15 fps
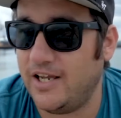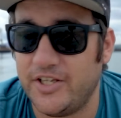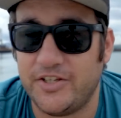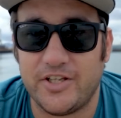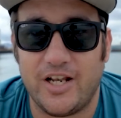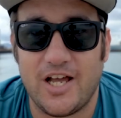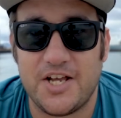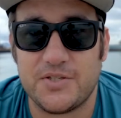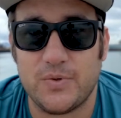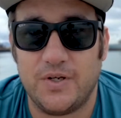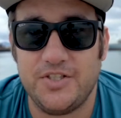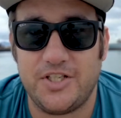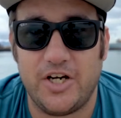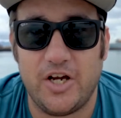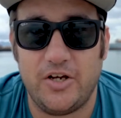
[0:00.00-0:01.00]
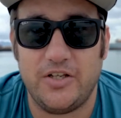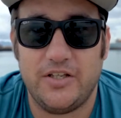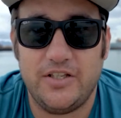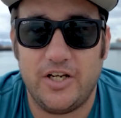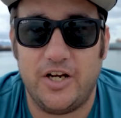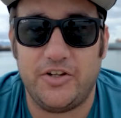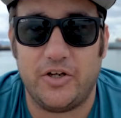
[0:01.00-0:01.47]
then the last ones, you know,
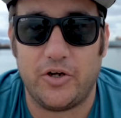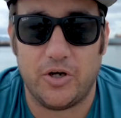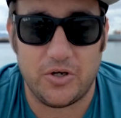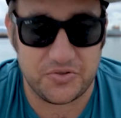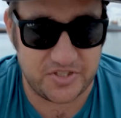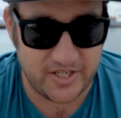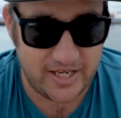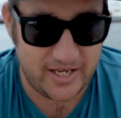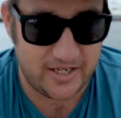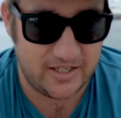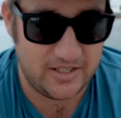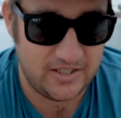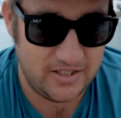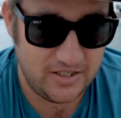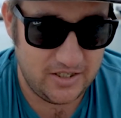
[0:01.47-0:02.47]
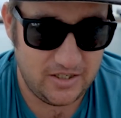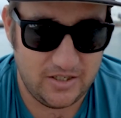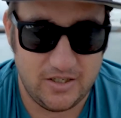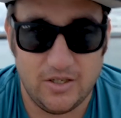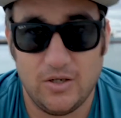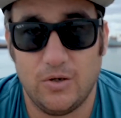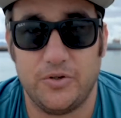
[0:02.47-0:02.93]
the girls there,
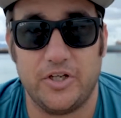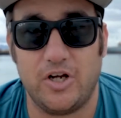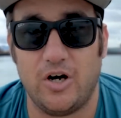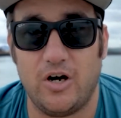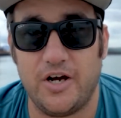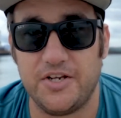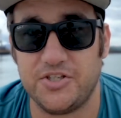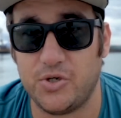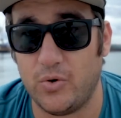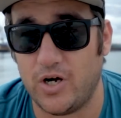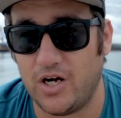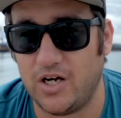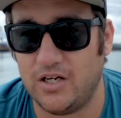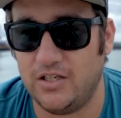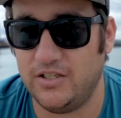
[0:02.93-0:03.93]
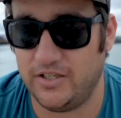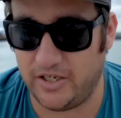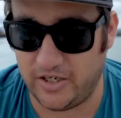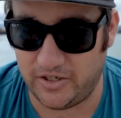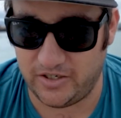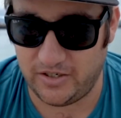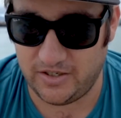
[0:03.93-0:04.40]
all the guys who are, you
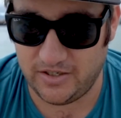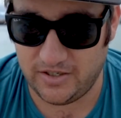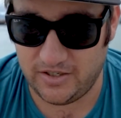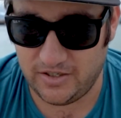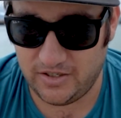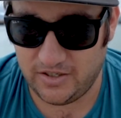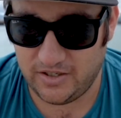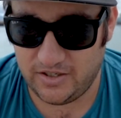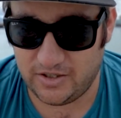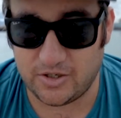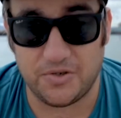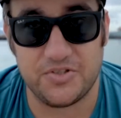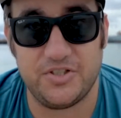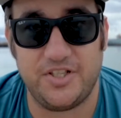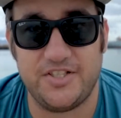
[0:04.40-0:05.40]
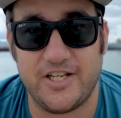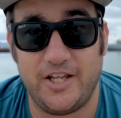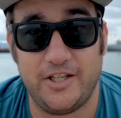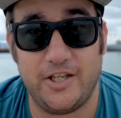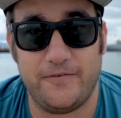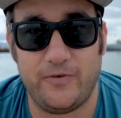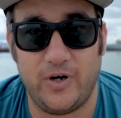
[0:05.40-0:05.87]
know, constantly
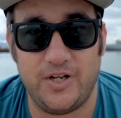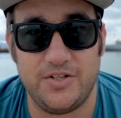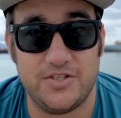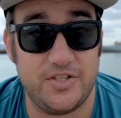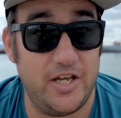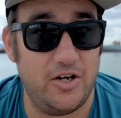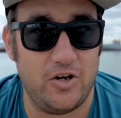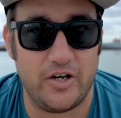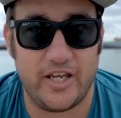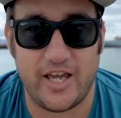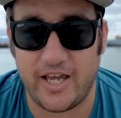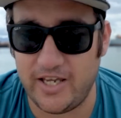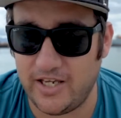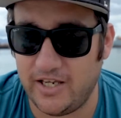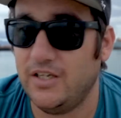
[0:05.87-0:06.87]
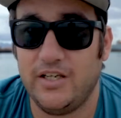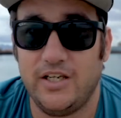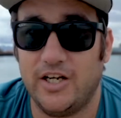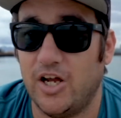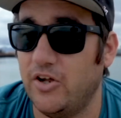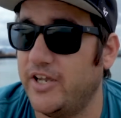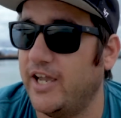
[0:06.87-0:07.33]
telling their friends they're not, you
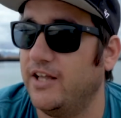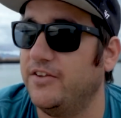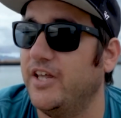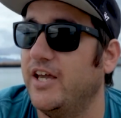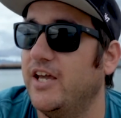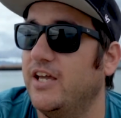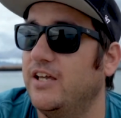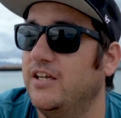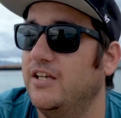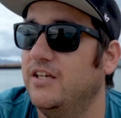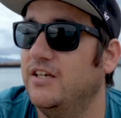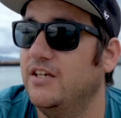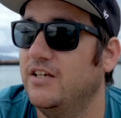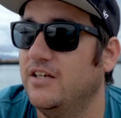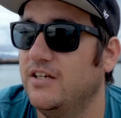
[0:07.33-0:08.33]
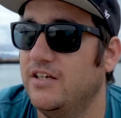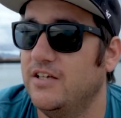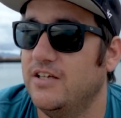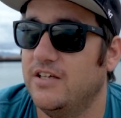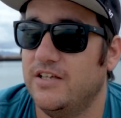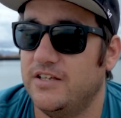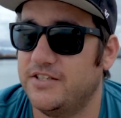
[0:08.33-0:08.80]
know, getting their
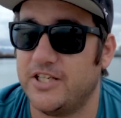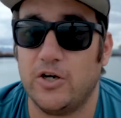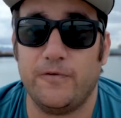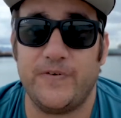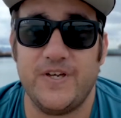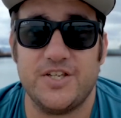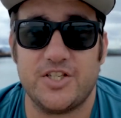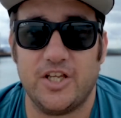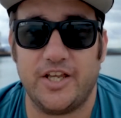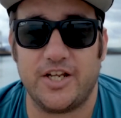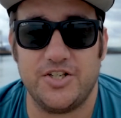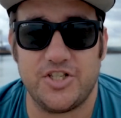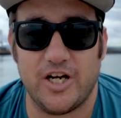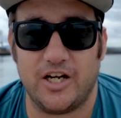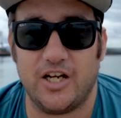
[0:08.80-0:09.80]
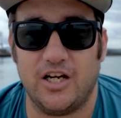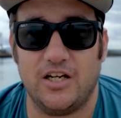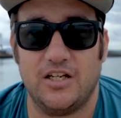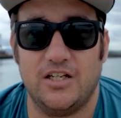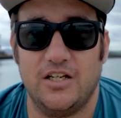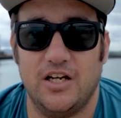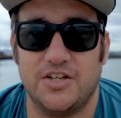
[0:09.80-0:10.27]
selfies so they can chuck
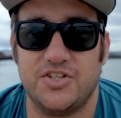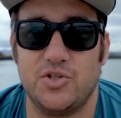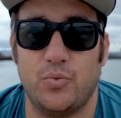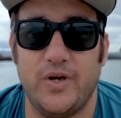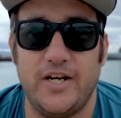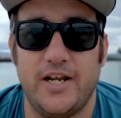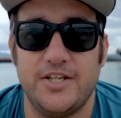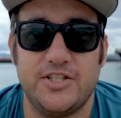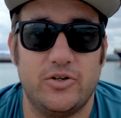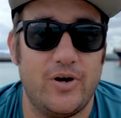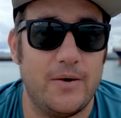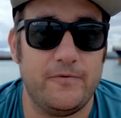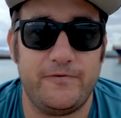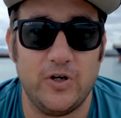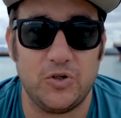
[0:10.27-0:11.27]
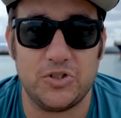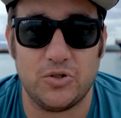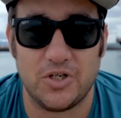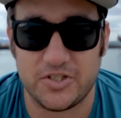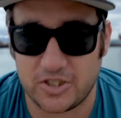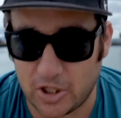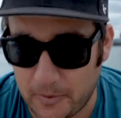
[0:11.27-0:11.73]
a sweet Instagram filter
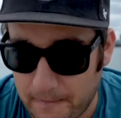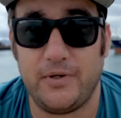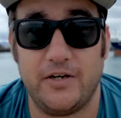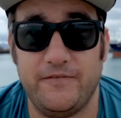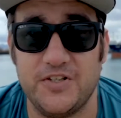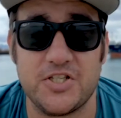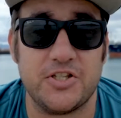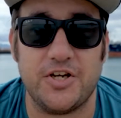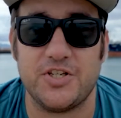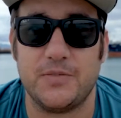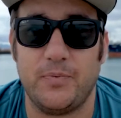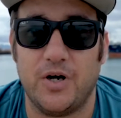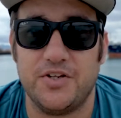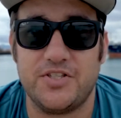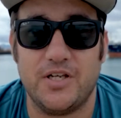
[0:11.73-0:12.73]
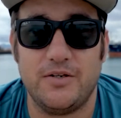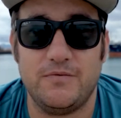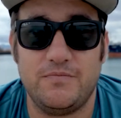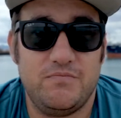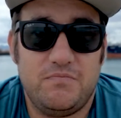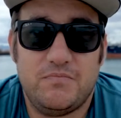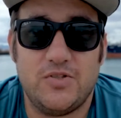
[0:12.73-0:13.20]
on top. But visit those spots and
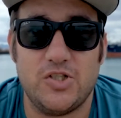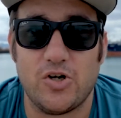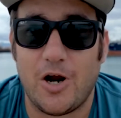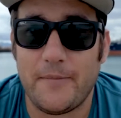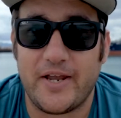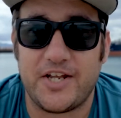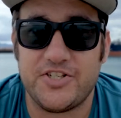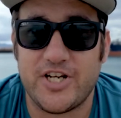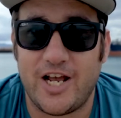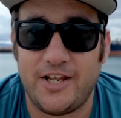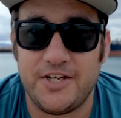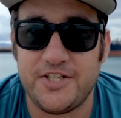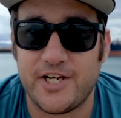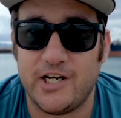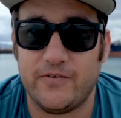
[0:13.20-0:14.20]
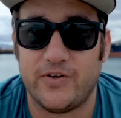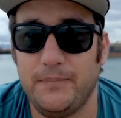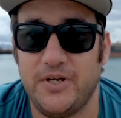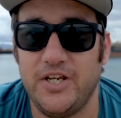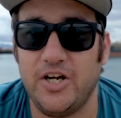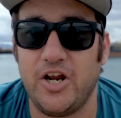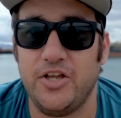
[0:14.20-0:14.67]
try and make a challenge out of it.
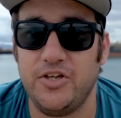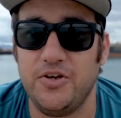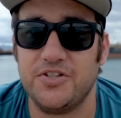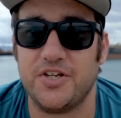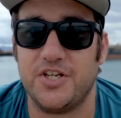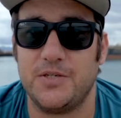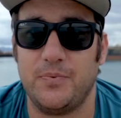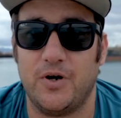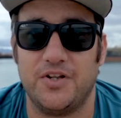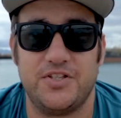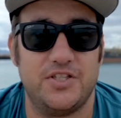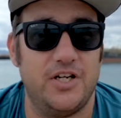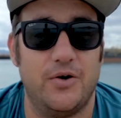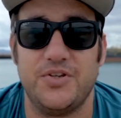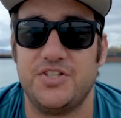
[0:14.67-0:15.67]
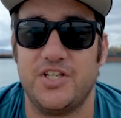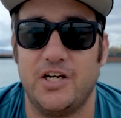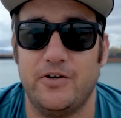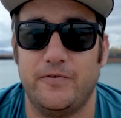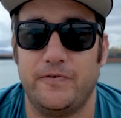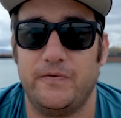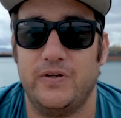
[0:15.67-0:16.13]
But, you know, use those spots, you know, instead
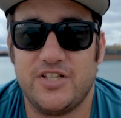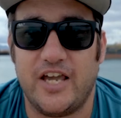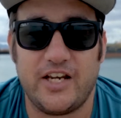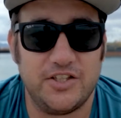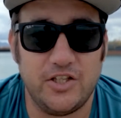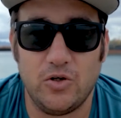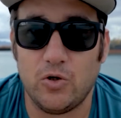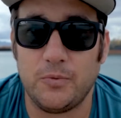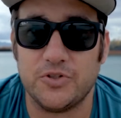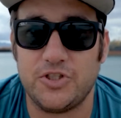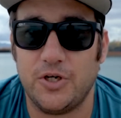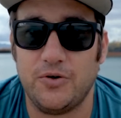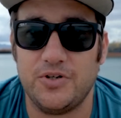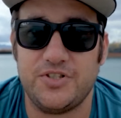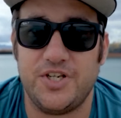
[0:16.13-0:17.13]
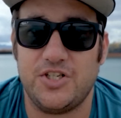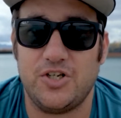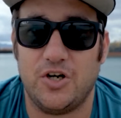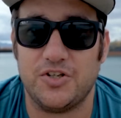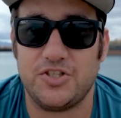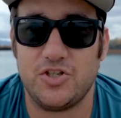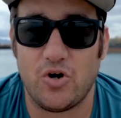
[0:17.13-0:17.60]
of taking the normal touristy
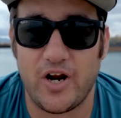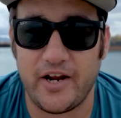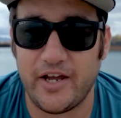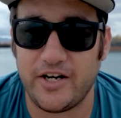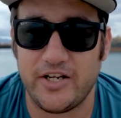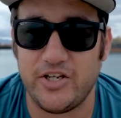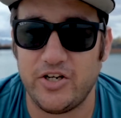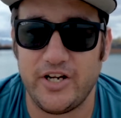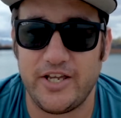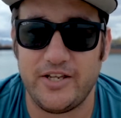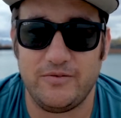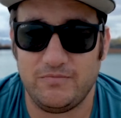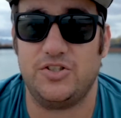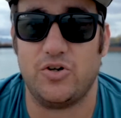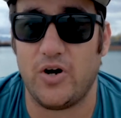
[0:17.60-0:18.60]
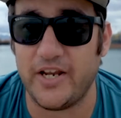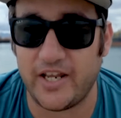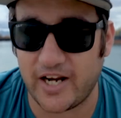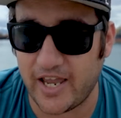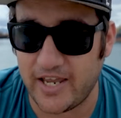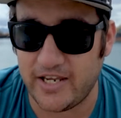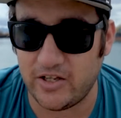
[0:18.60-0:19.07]
shots, try and get a
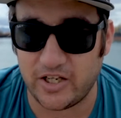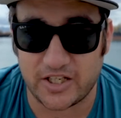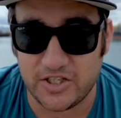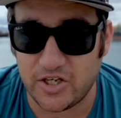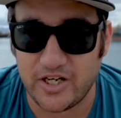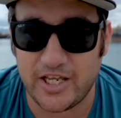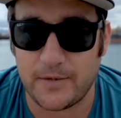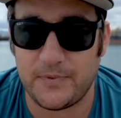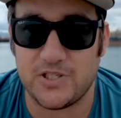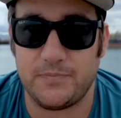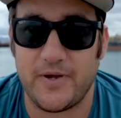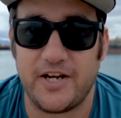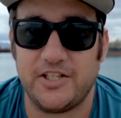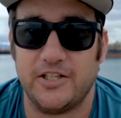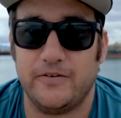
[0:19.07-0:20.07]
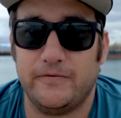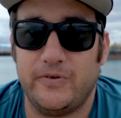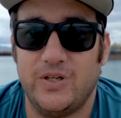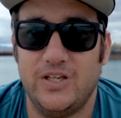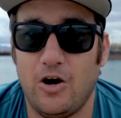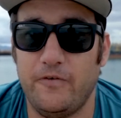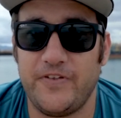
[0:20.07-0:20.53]
unique perspective
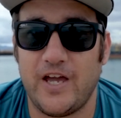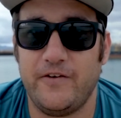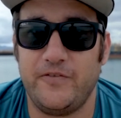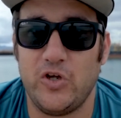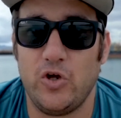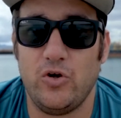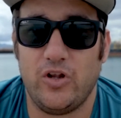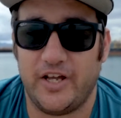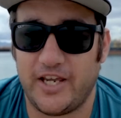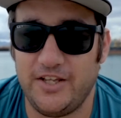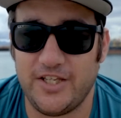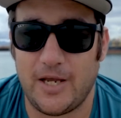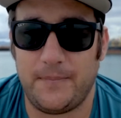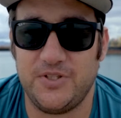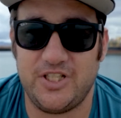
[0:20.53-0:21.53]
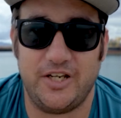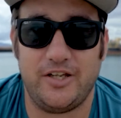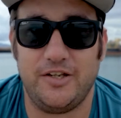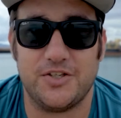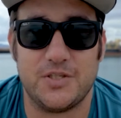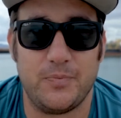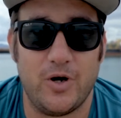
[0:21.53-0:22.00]
of that view, like in that
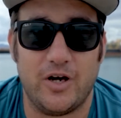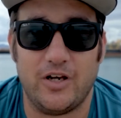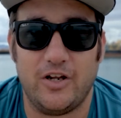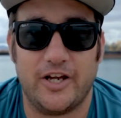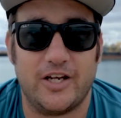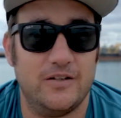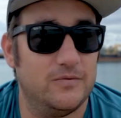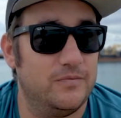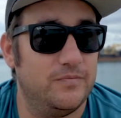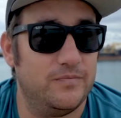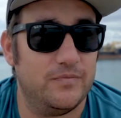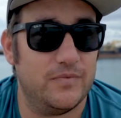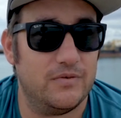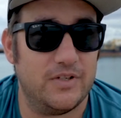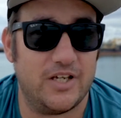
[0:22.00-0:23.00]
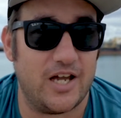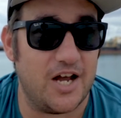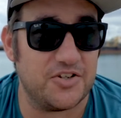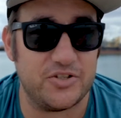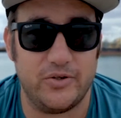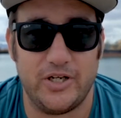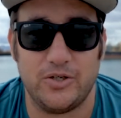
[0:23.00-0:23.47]
particular spot, like
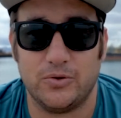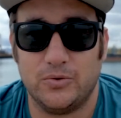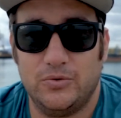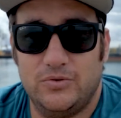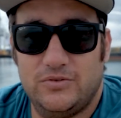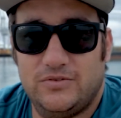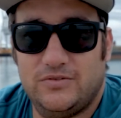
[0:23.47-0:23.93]
Castle Hill.